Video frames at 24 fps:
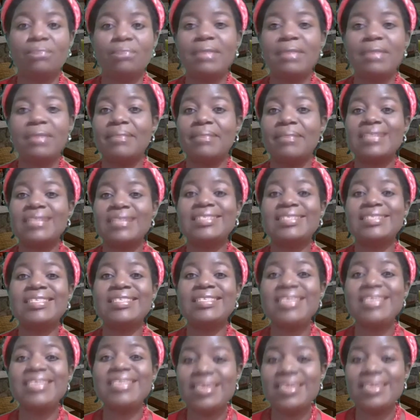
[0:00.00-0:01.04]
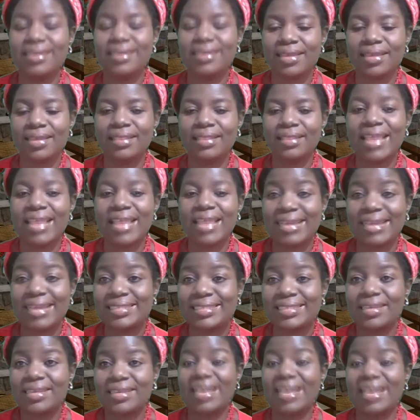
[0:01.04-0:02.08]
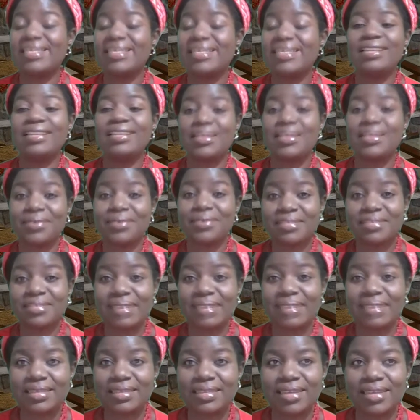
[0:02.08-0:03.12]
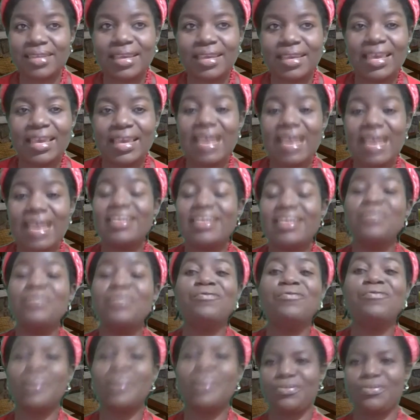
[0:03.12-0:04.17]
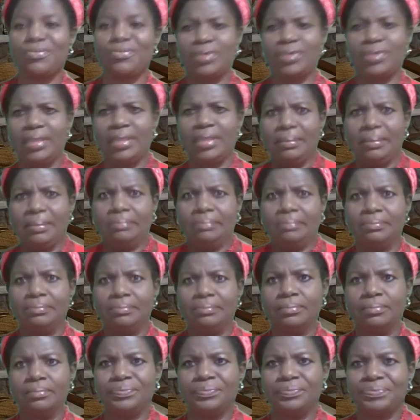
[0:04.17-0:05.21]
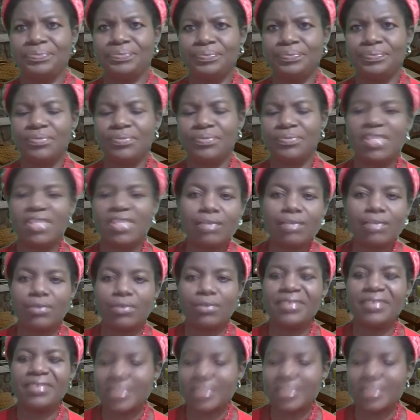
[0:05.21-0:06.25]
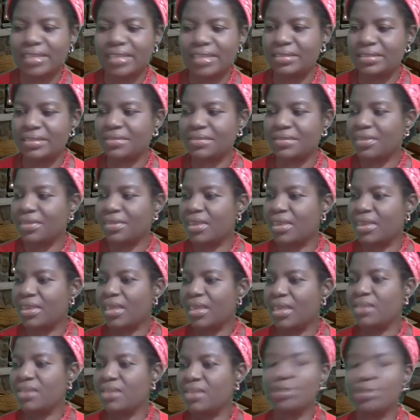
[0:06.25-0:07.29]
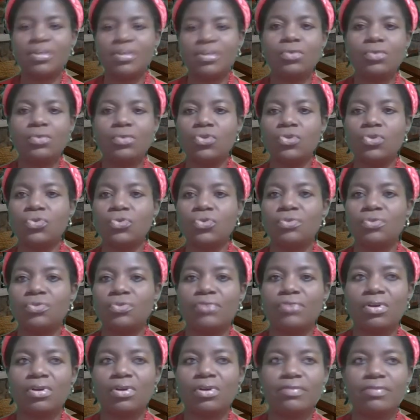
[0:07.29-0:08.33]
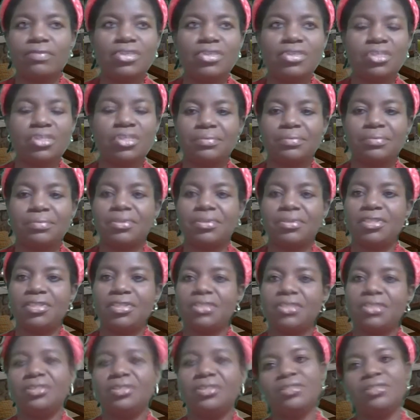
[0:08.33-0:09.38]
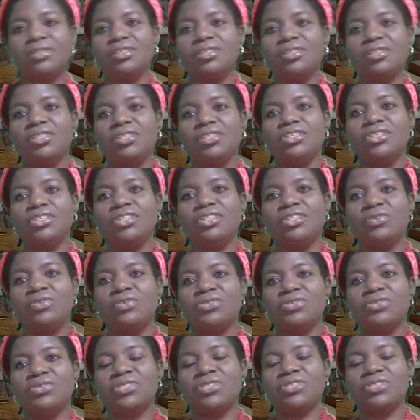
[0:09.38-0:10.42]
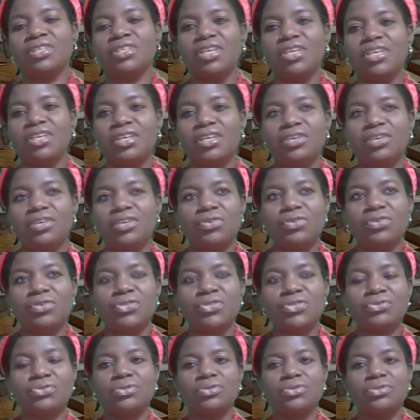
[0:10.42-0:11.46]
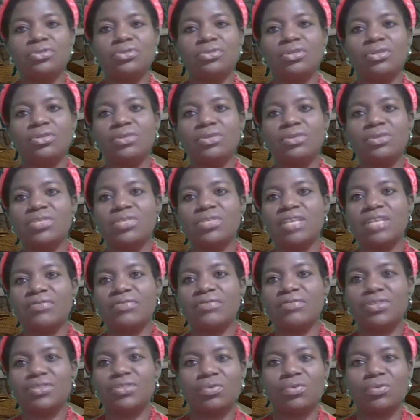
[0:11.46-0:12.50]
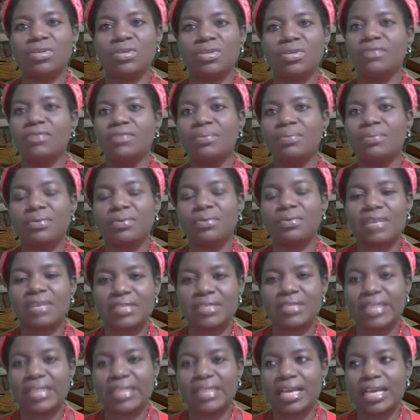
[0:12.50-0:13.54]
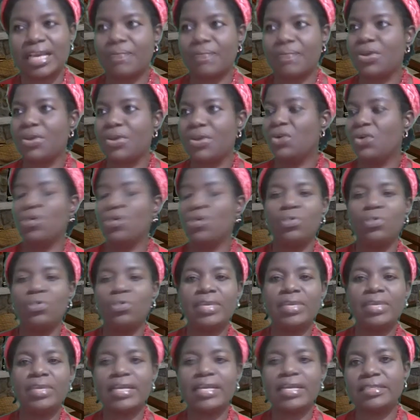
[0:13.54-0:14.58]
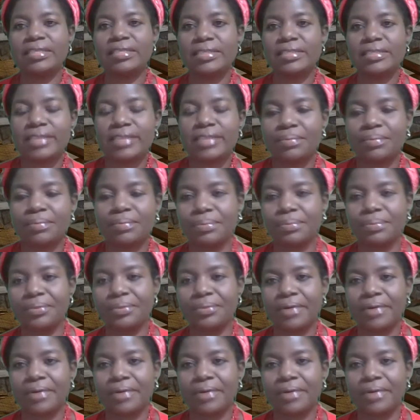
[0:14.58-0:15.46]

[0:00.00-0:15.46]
see that as an endorsement, and they will vote for them. Take for instance, somebody wants to go for governorship. He goes to Holy Ghost service or one of the programs in the camp, or Winners Chapel program,